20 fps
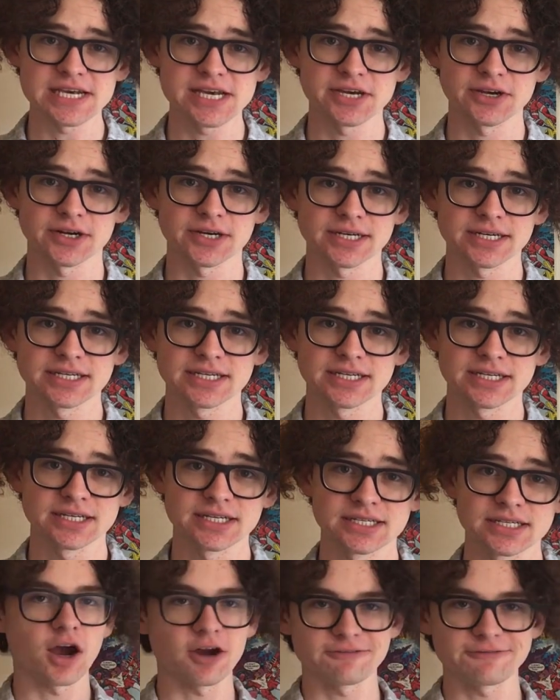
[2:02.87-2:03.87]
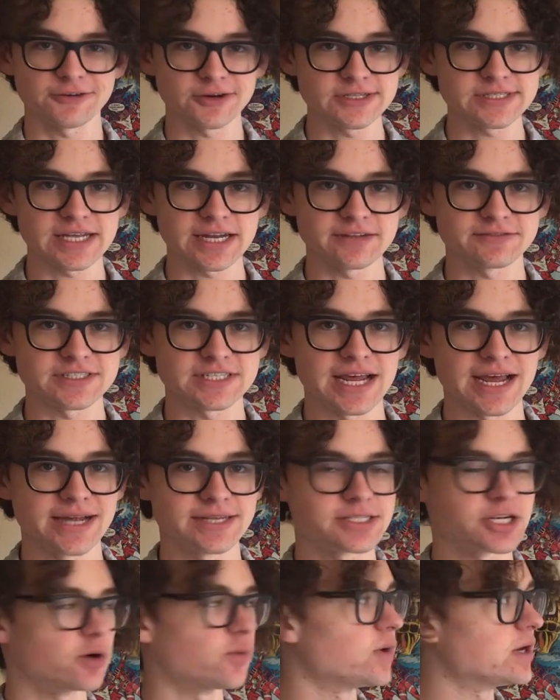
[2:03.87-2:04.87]
tier. Our first set of
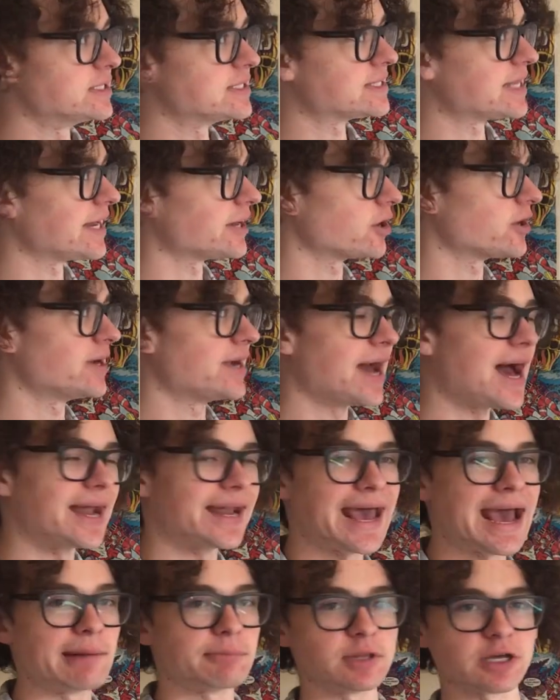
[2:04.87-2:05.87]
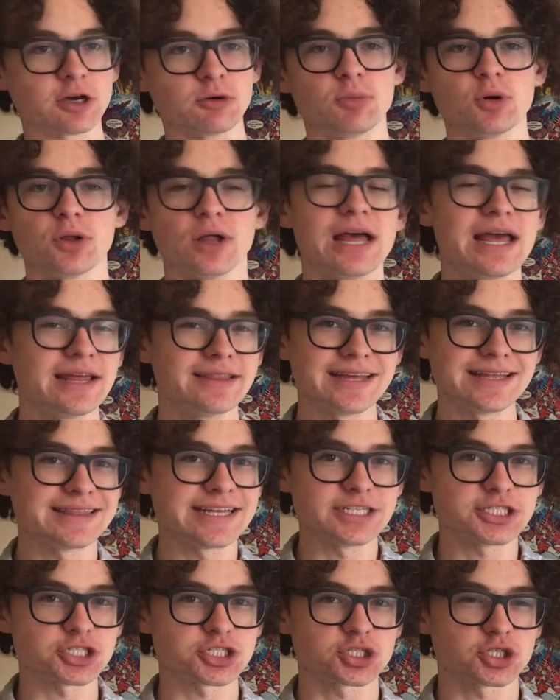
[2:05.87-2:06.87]
stands are ones that are not applicable, that
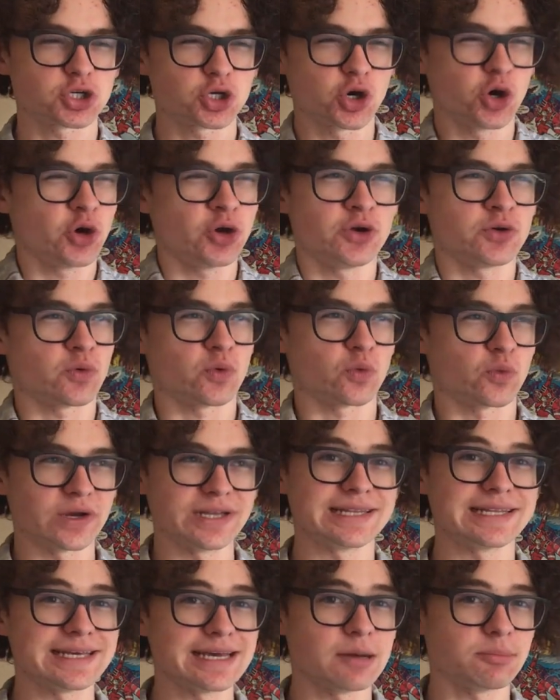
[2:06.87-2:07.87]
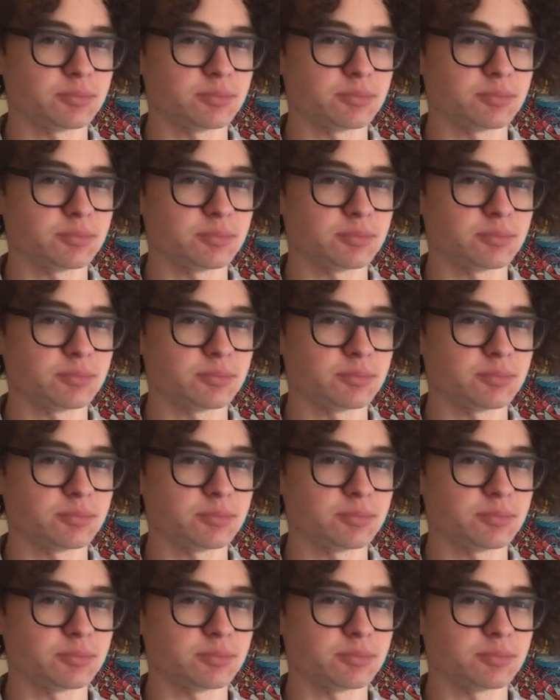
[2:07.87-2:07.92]
they just couldn't really